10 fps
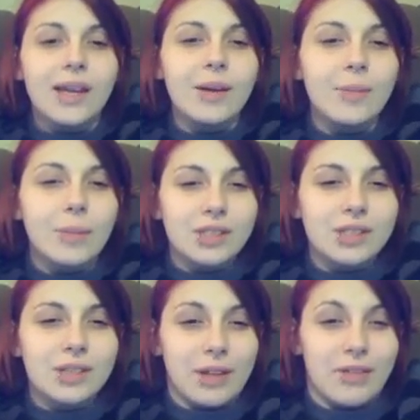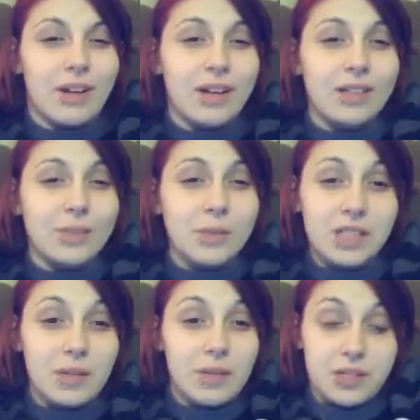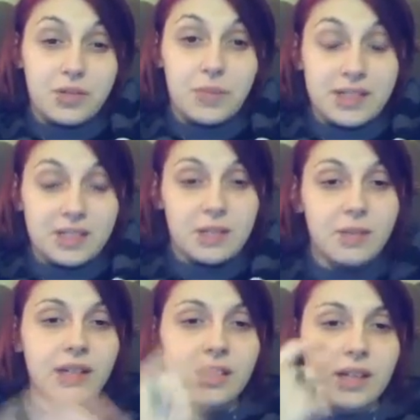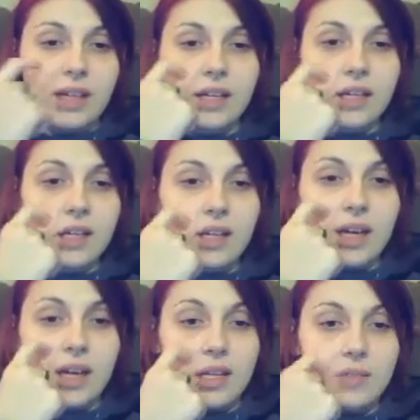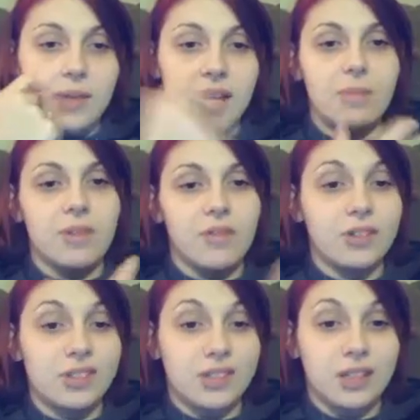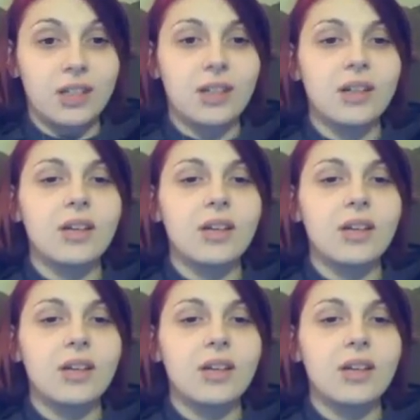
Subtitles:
He pushes up, like, right now he's pushing up into my stomach, like, and it's making me feel sick.